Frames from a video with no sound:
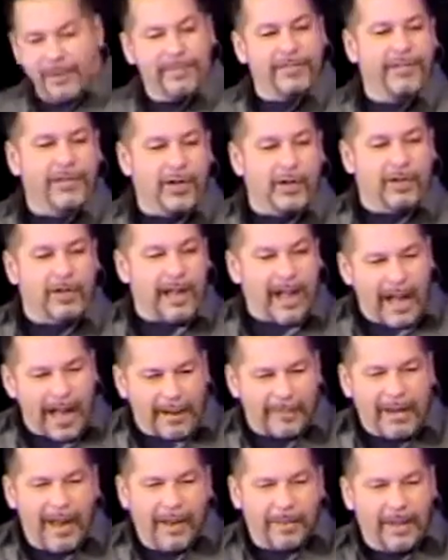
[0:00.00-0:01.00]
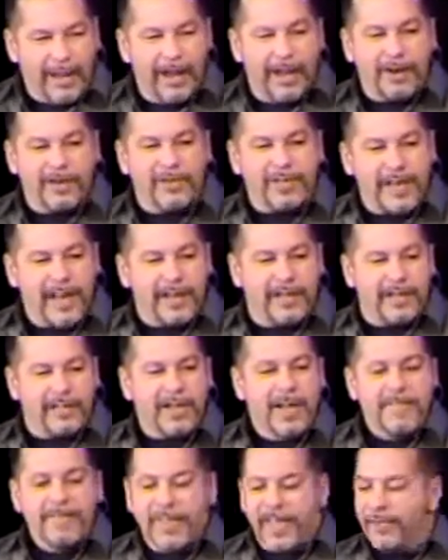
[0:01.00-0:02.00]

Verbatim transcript: of your life. I mean, understand this.